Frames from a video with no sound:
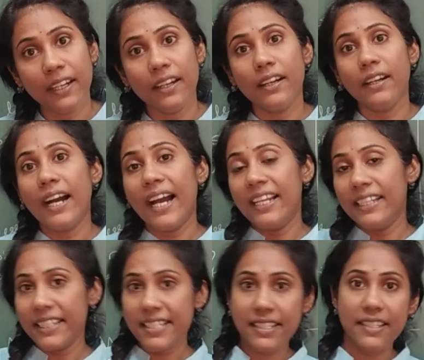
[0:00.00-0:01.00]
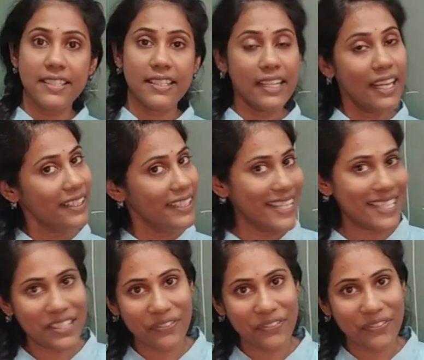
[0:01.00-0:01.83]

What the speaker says: I'll discuss in a next